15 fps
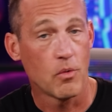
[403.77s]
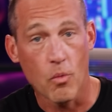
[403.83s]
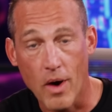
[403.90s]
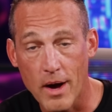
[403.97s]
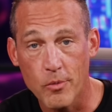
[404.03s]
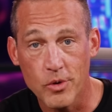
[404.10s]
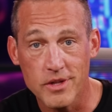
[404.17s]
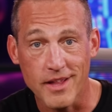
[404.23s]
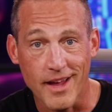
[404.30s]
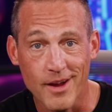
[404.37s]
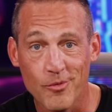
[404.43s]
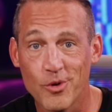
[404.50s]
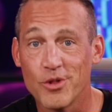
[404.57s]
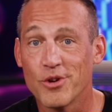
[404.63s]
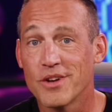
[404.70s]
Why would they
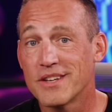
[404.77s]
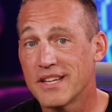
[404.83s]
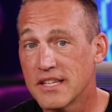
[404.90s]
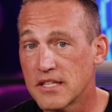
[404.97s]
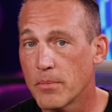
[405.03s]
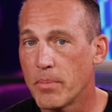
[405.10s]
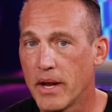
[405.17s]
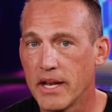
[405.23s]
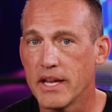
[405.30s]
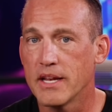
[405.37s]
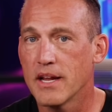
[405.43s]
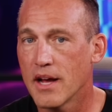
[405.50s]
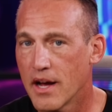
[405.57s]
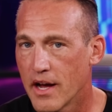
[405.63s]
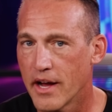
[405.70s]
when they're anticipating
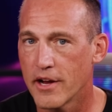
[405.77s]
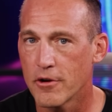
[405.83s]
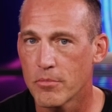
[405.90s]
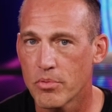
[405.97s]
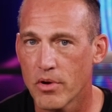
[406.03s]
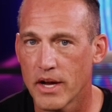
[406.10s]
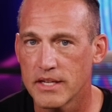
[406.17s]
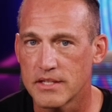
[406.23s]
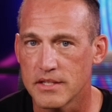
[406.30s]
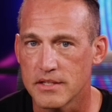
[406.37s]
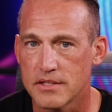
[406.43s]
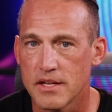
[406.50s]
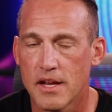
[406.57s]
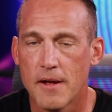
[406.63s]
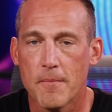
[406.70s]
higher
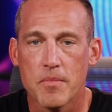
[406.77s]
prices?